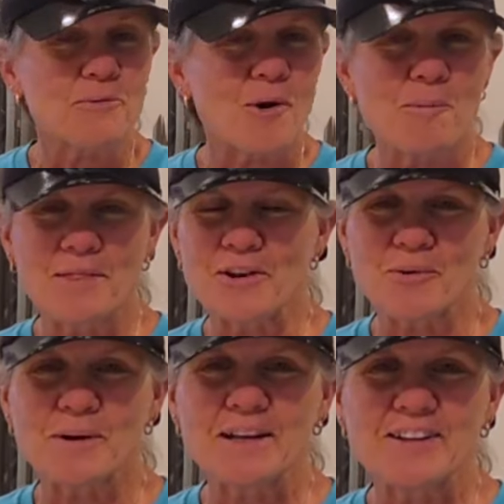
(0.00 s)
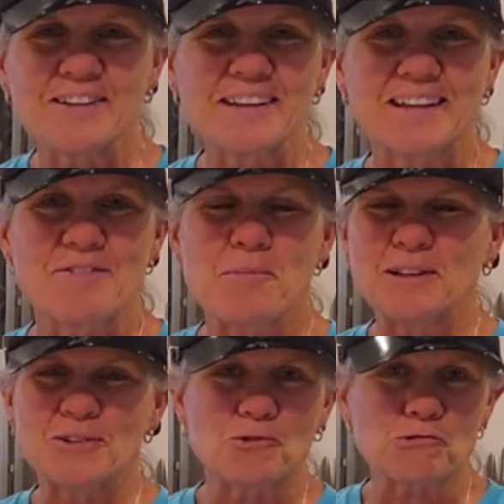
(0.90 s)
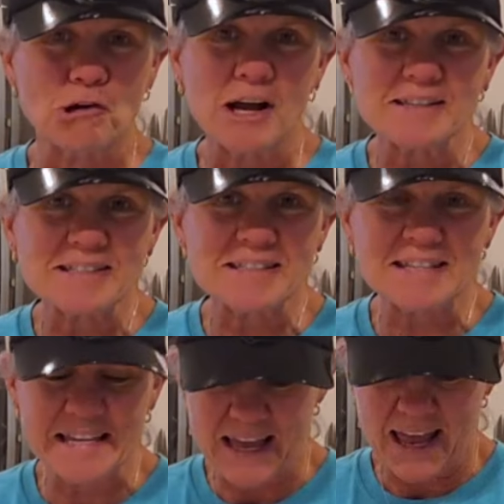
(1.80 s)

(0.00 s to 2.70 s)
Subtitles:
throw them on the grill, give them a little crust,